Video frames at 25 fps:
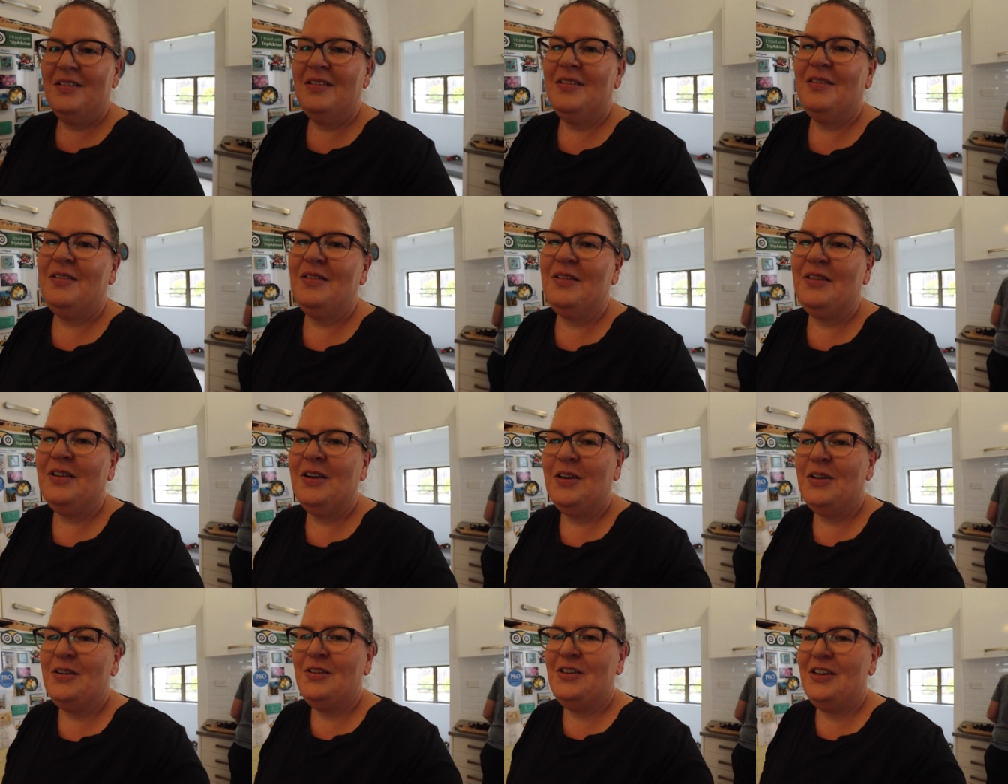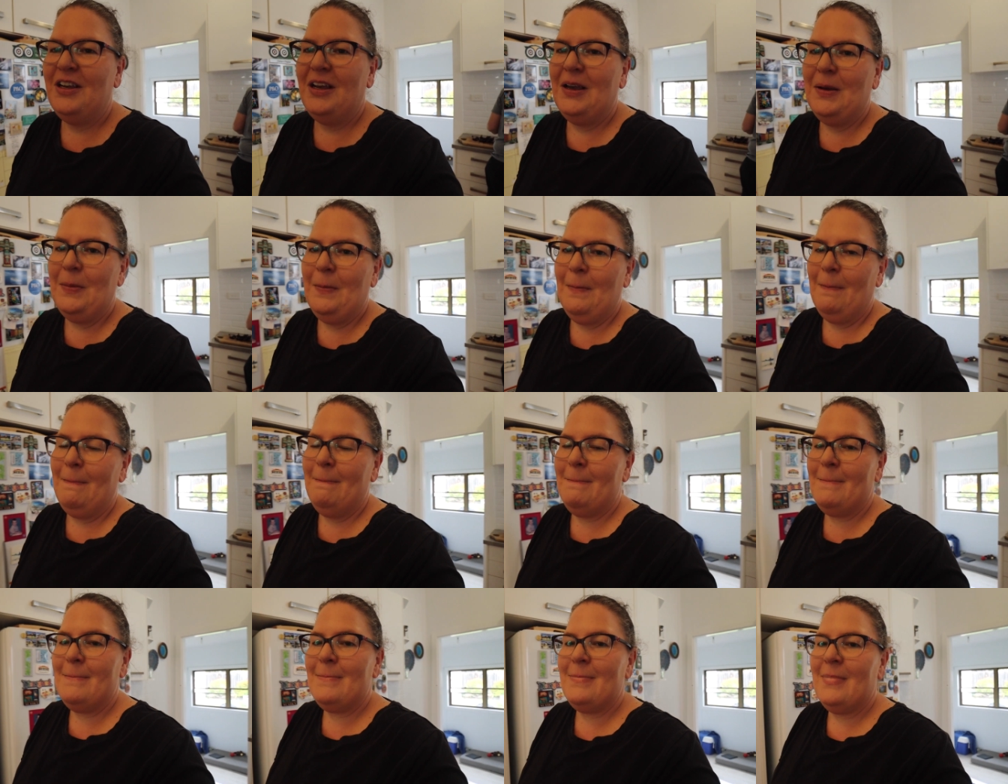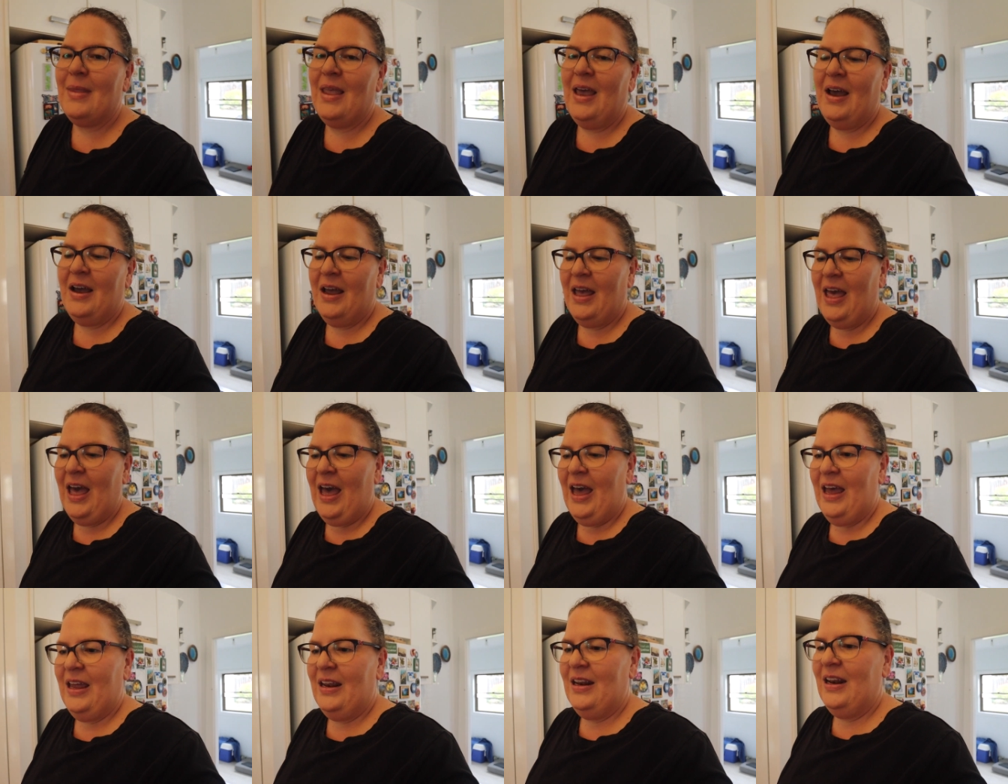Also, Jem, our
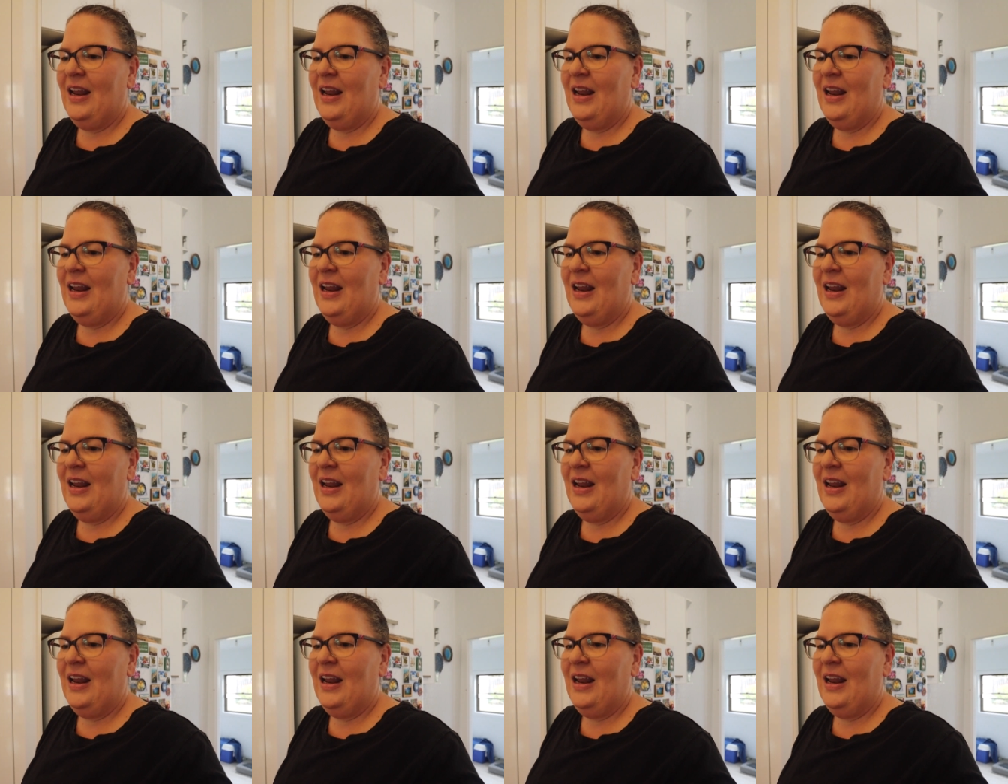cat,